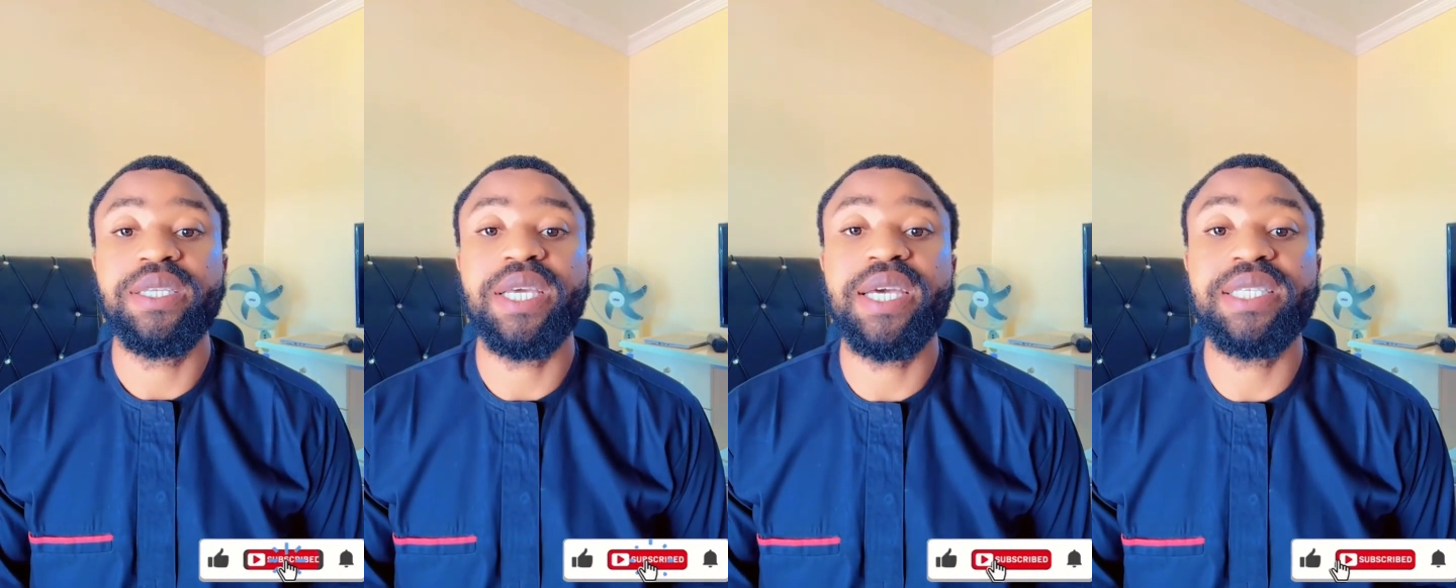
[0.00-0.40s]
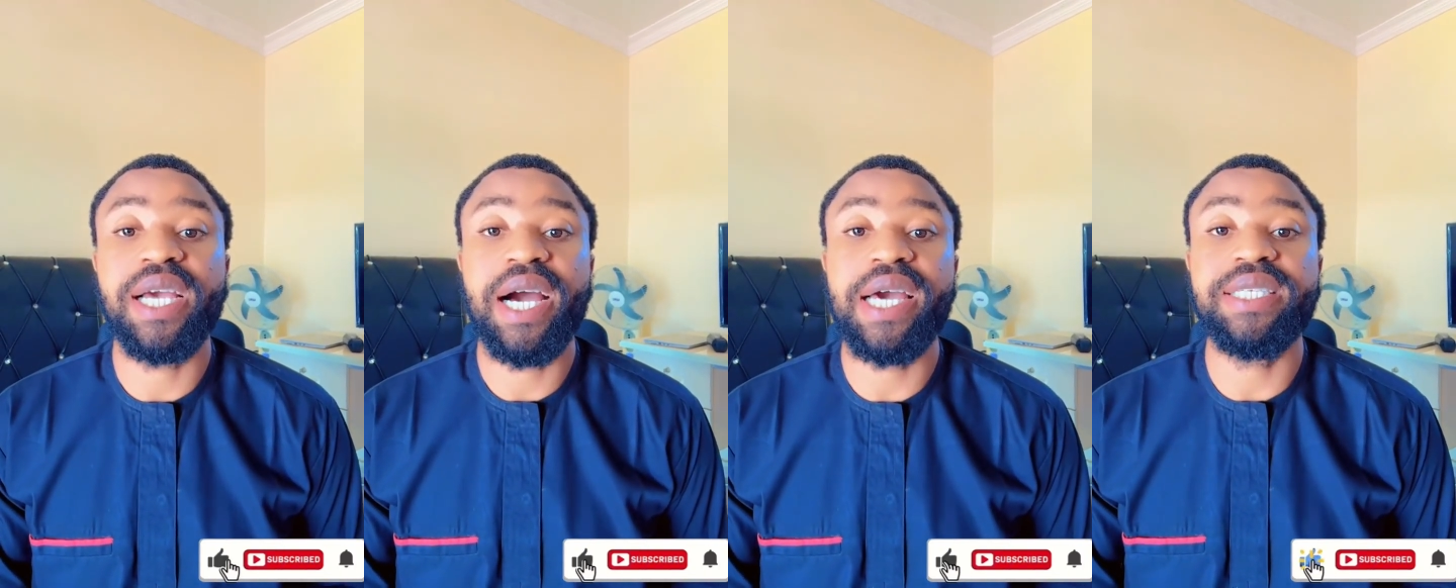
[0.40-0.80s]
there is a
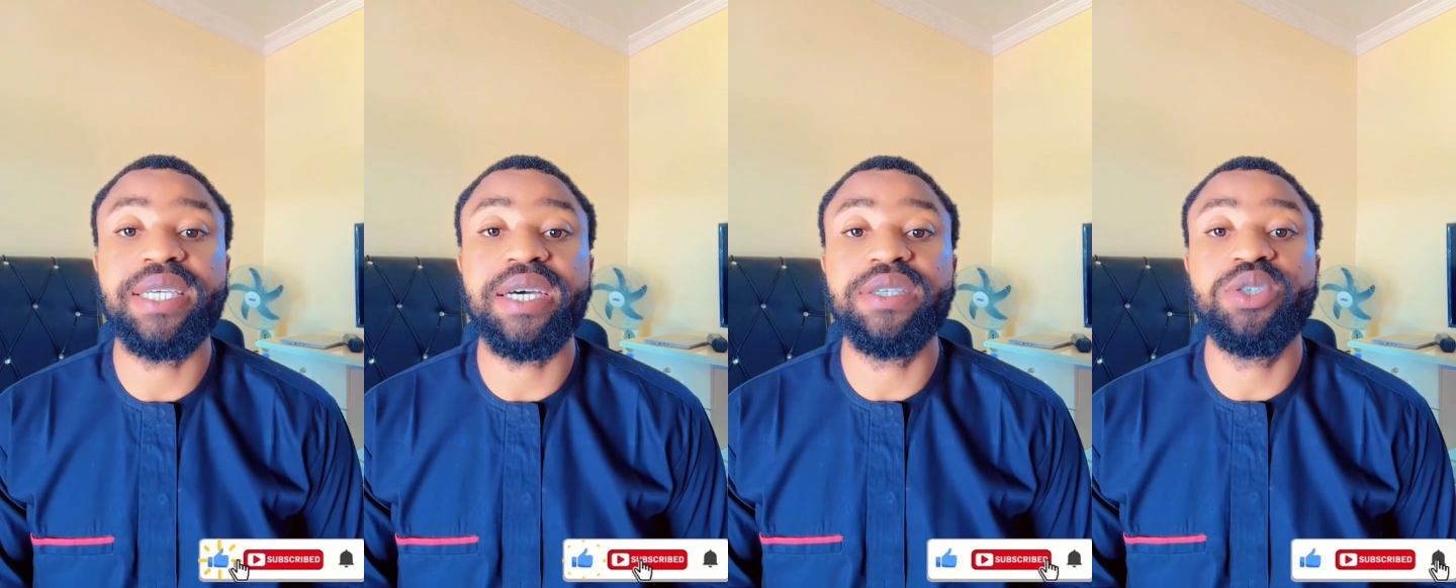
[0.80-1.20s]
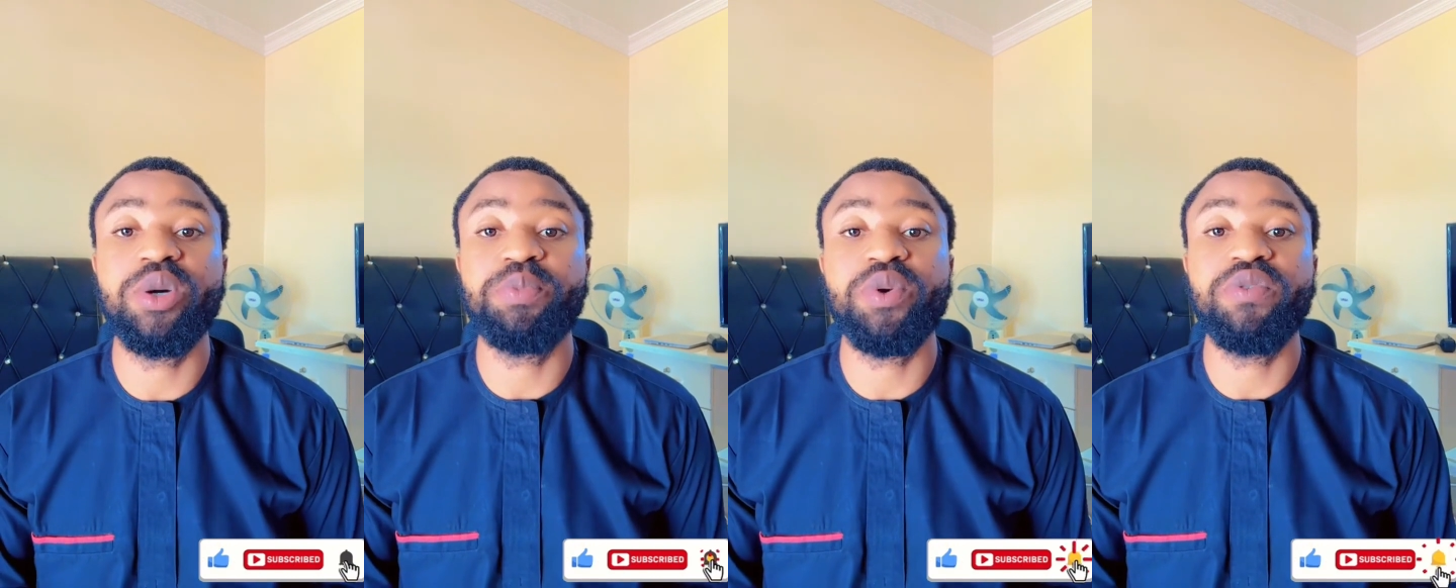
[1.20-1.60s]
high chance
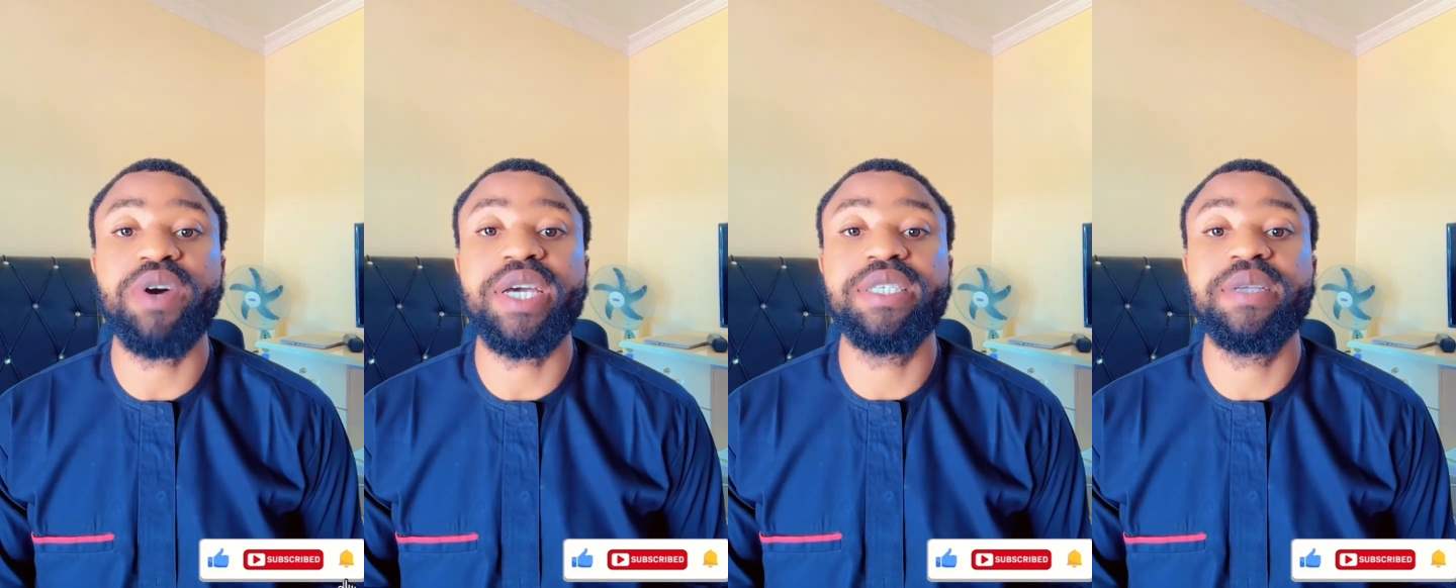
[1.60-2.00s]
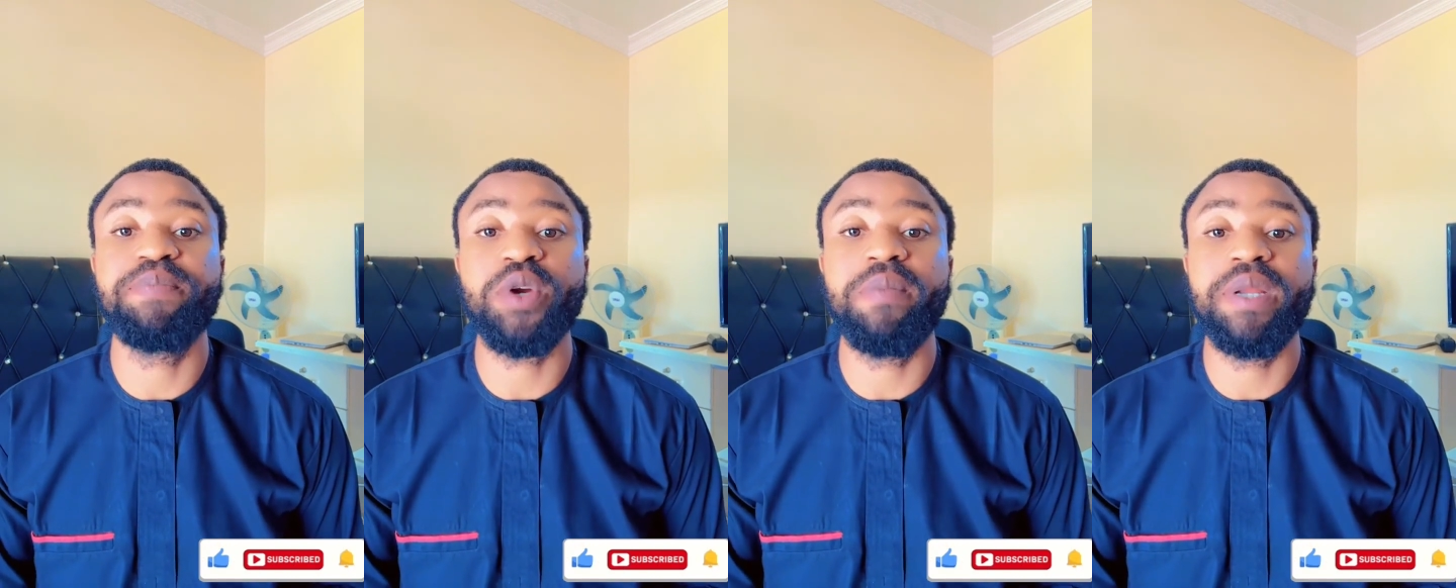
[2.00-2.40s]
your profile is the
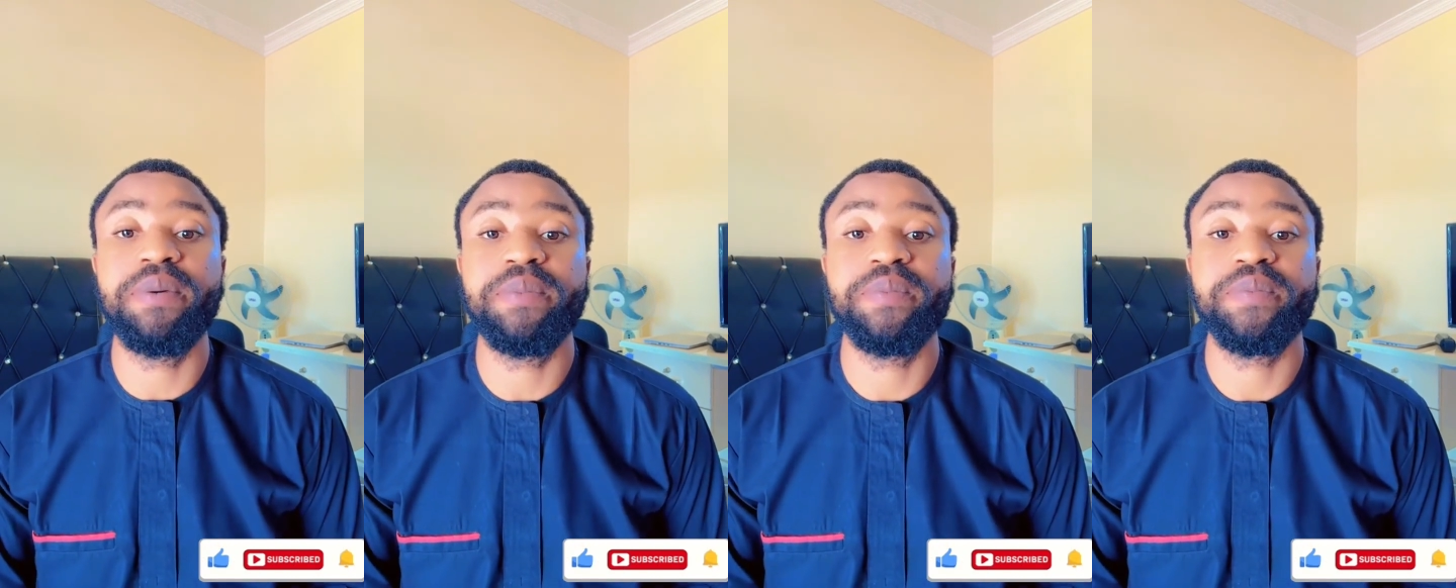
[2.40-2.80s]
problem.